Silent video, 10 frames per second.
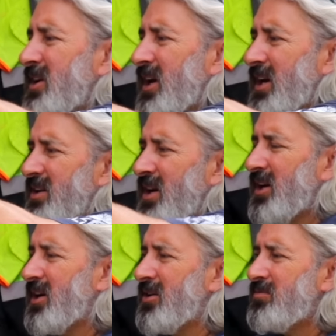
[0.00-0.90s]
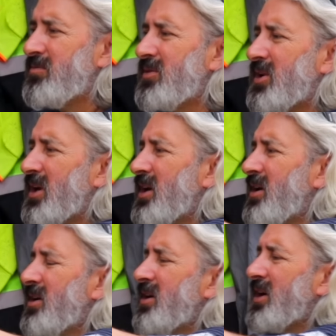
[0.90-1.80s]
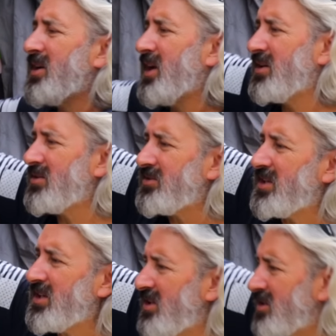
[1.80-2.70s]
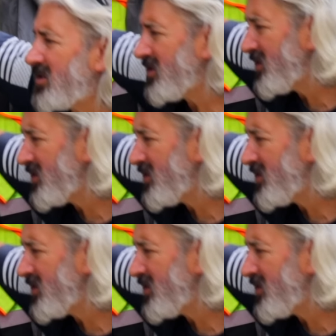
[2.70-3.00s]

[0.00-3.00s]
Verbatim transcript: and um, and handle thing here.